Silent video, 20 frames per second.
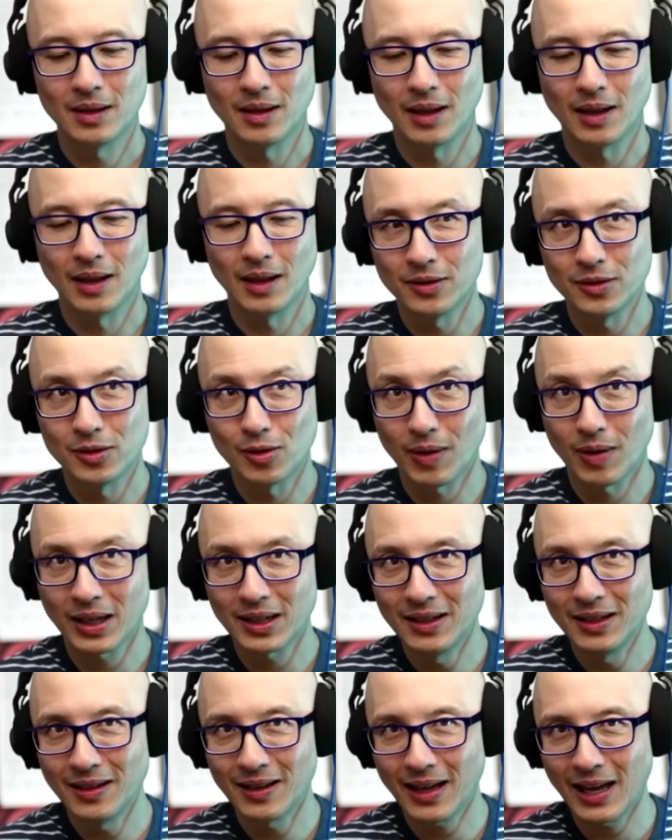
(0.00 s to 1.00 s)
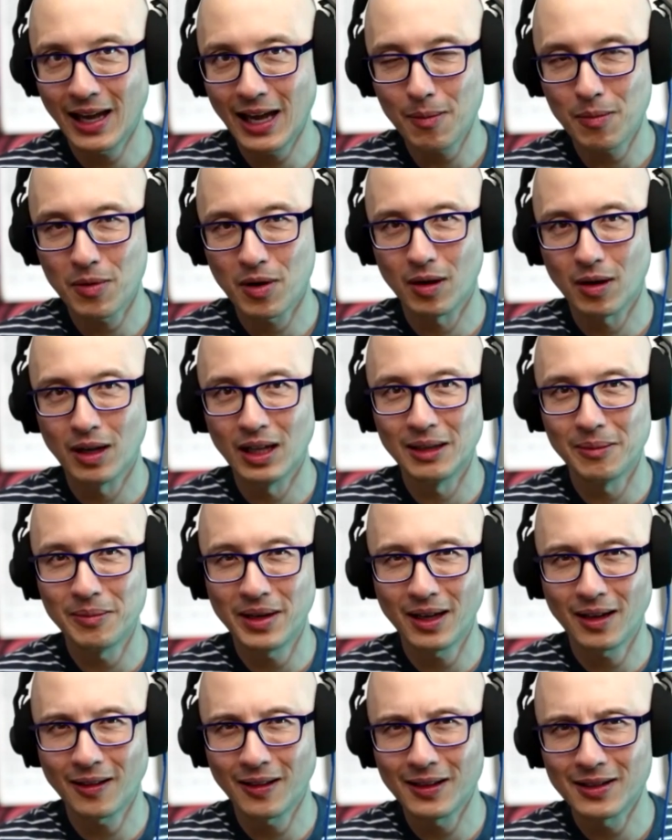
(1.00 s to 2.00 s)
like directing the camera,
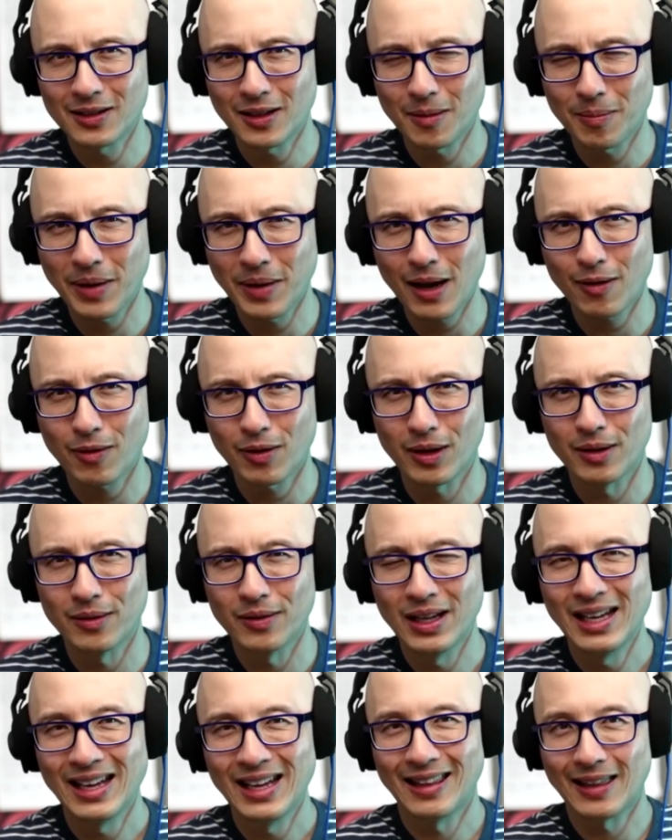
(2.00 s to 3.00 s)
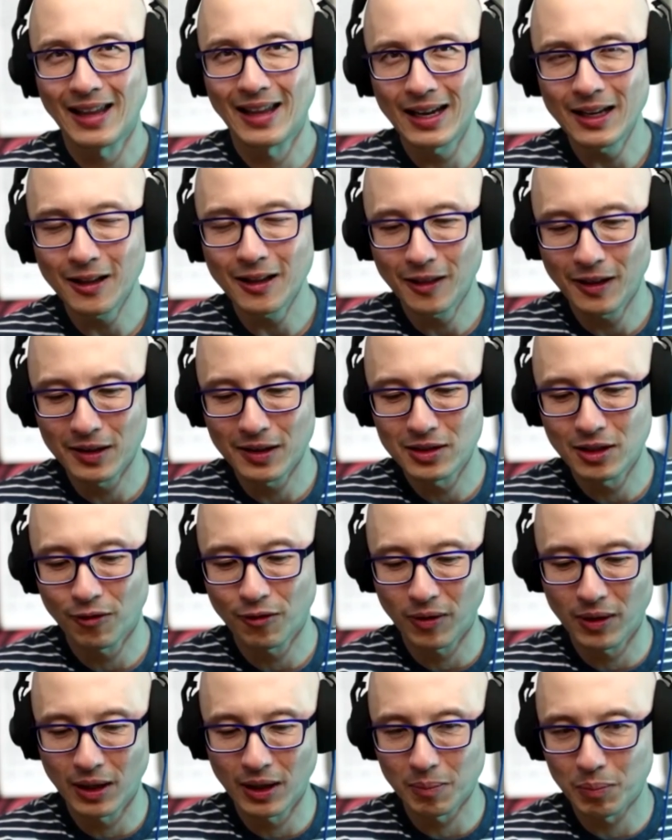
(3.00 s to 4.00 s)
eliminating things in the background, lighting things
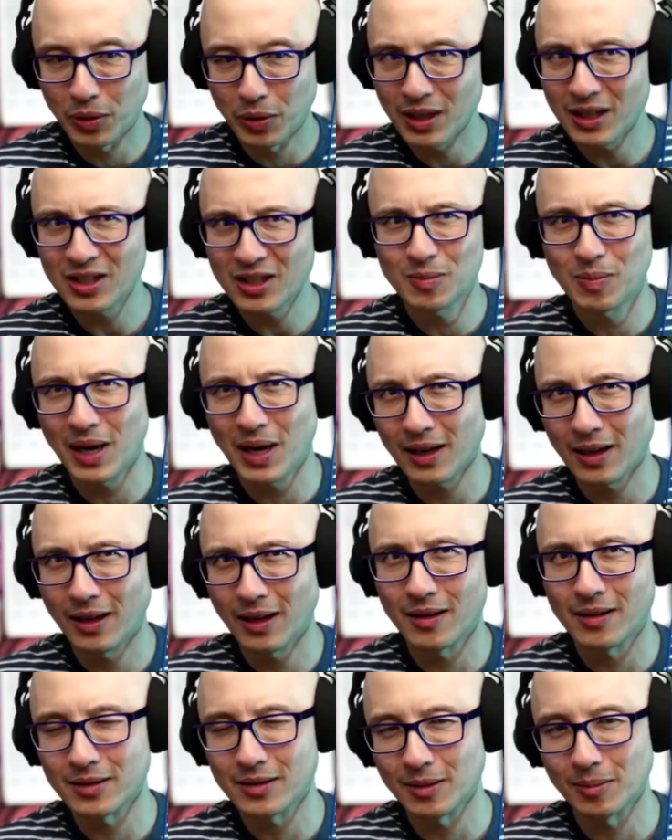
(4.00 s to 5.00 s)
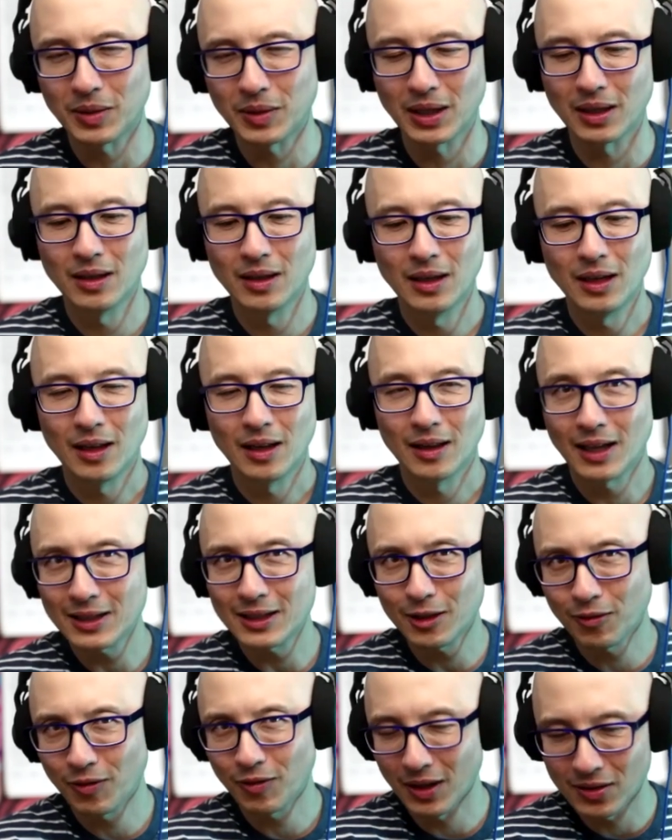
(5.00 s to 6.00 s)
differently, putting a spotlight on something,
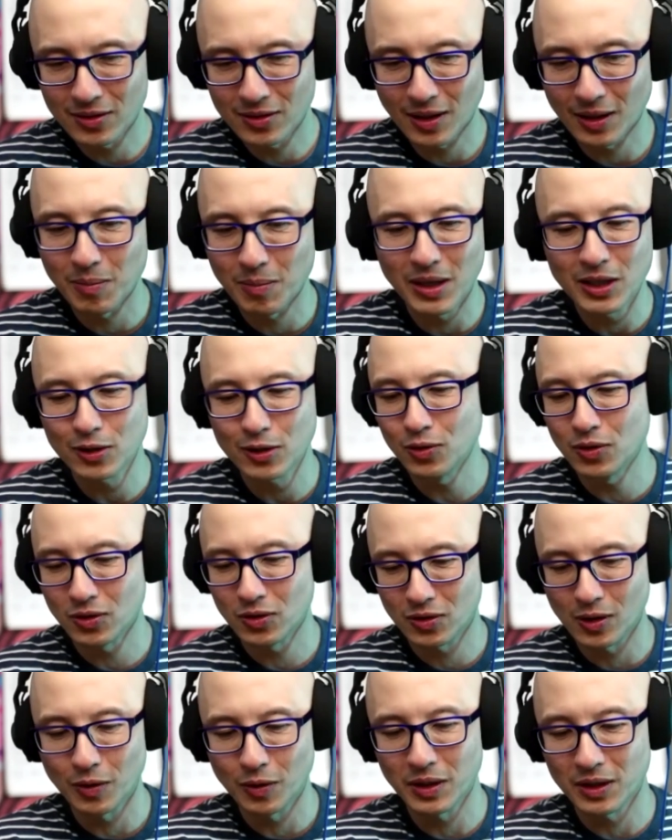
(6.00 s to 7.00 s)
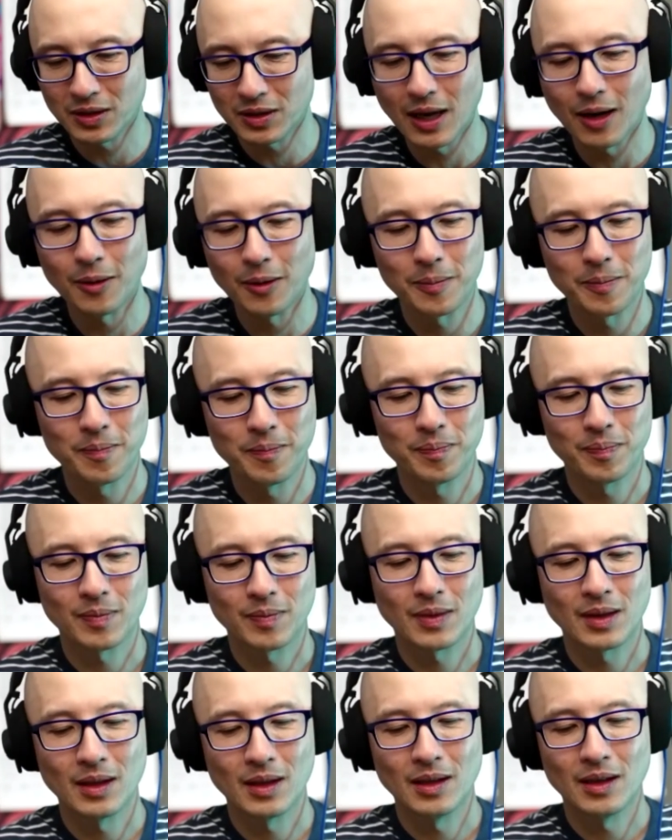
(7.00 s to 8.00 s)
lots of things. And my students know this now.
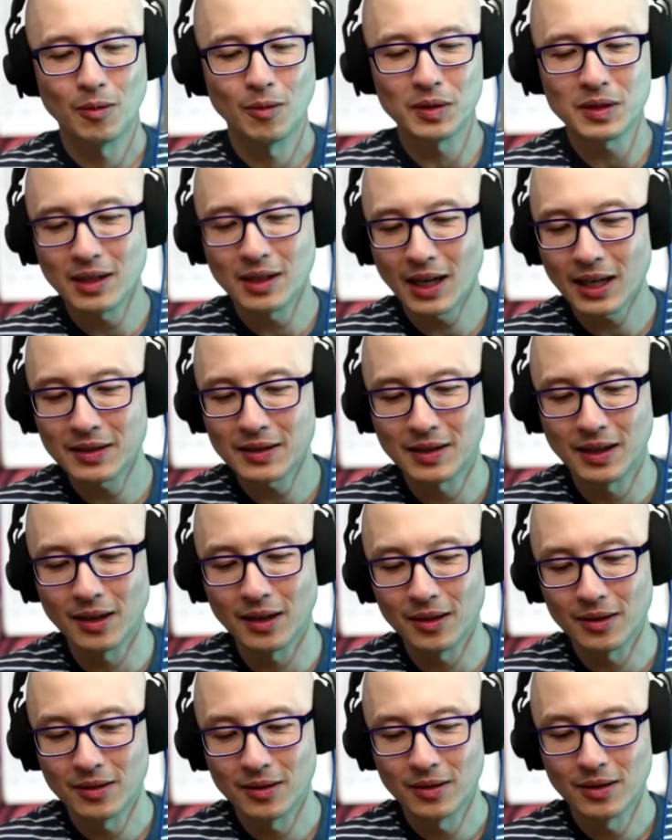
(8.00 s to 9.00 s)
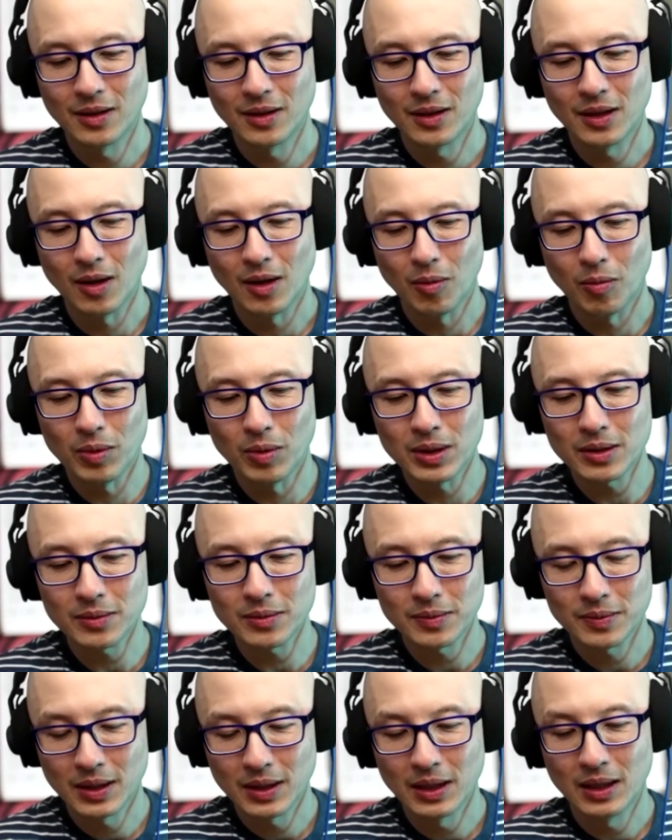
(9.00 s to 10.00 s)
What's the next thing?
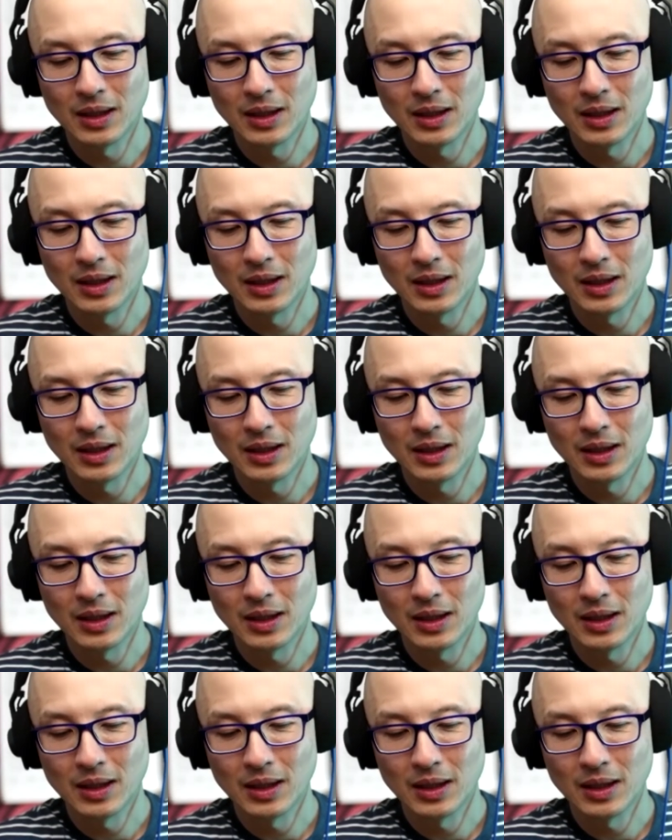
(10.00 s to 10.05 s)
Well,